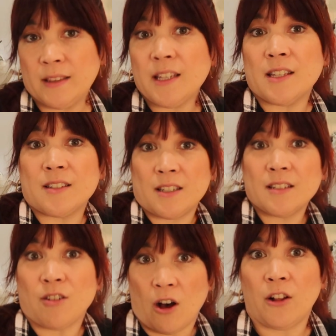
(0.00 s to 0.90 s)
the
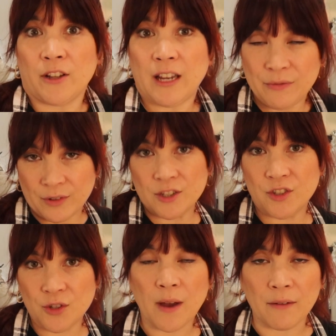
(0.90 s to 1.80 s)
easiest holiday
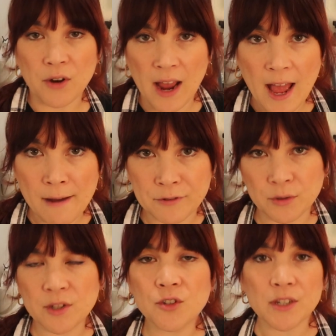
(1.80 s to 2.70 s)
feast you ever have. So
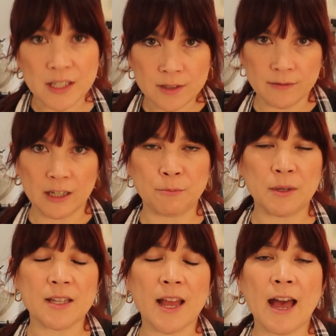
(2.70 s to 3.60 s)
these are easy
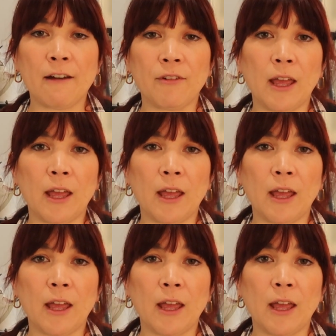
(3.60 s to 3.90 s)
recipes. I have